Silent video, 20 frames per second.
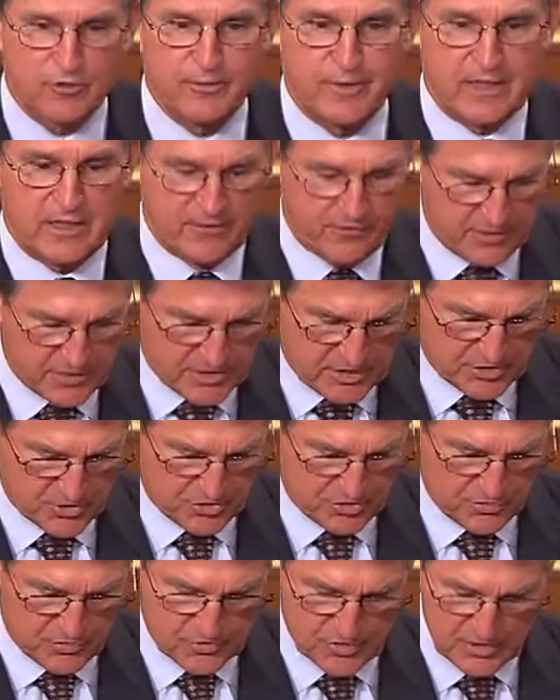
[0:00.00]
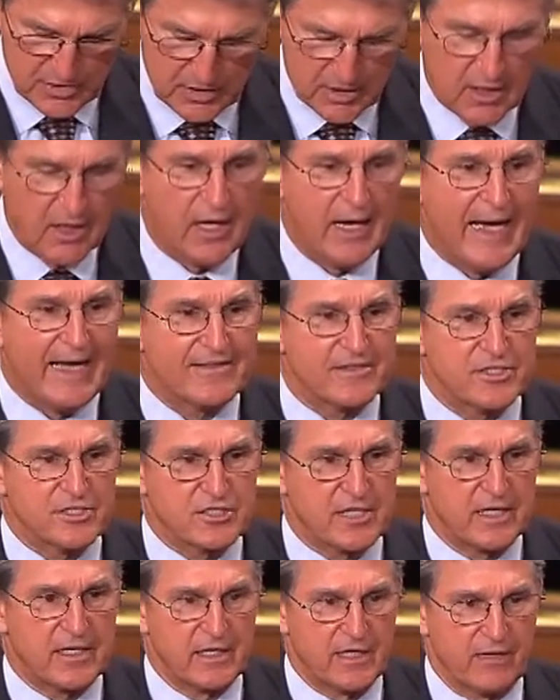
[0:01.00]
many of these issues at the
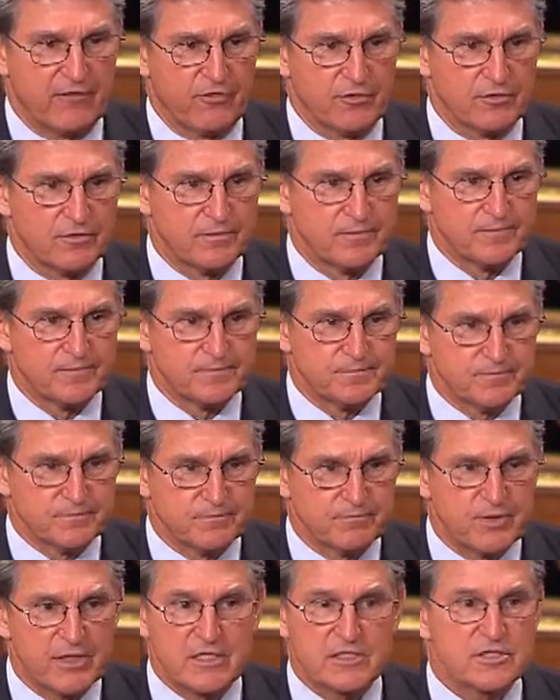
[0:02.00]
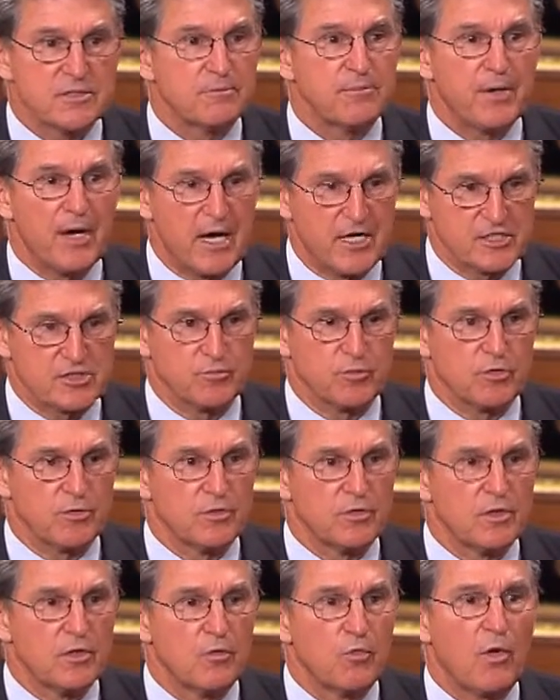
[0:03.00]
state level, but it's
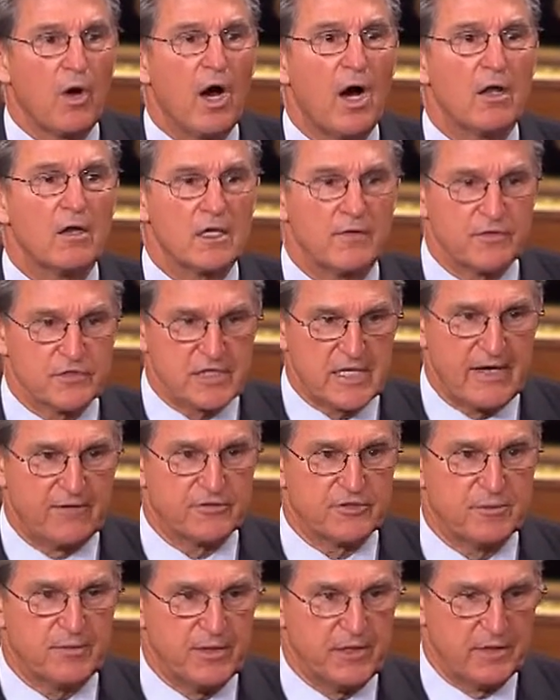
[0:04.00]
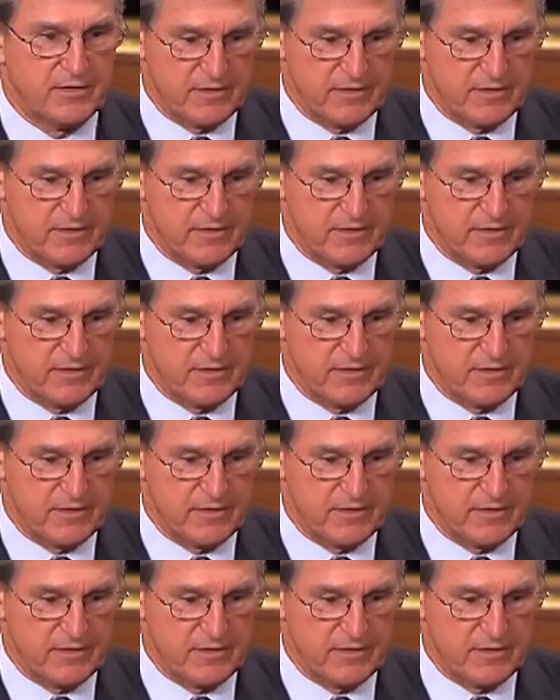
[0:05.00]
impossible. All of us have to be in